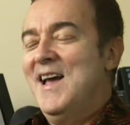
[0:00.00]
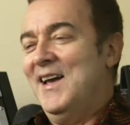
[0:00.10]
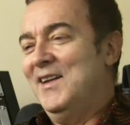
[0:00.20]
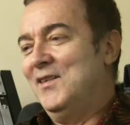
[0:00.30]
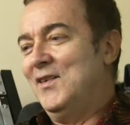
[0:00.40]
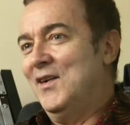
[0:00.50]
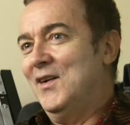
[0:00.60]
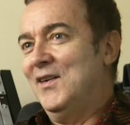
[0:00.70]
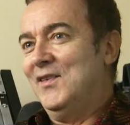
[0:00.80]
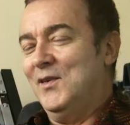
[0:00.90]
And
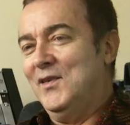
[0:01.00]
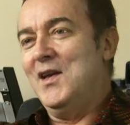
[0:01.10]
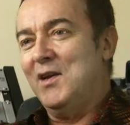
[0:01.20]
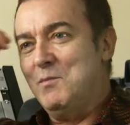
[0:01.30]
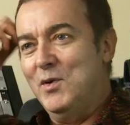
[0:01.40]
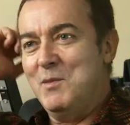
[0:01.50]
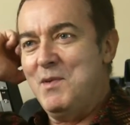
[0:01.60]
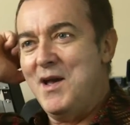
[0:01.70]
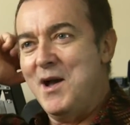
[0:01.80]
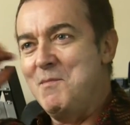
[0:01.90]
uh, so I take it, put it
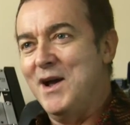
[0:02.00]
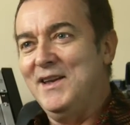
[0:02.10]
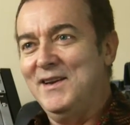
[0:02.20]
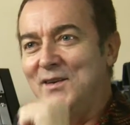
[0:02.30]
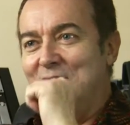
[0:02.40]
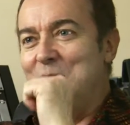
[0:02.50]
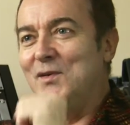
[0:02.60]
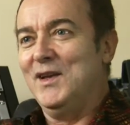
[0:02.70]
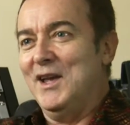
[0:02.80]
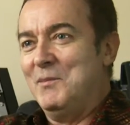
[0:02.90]
behind my ear, and keep
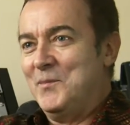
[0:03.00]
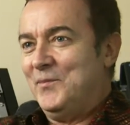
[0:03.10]
singing.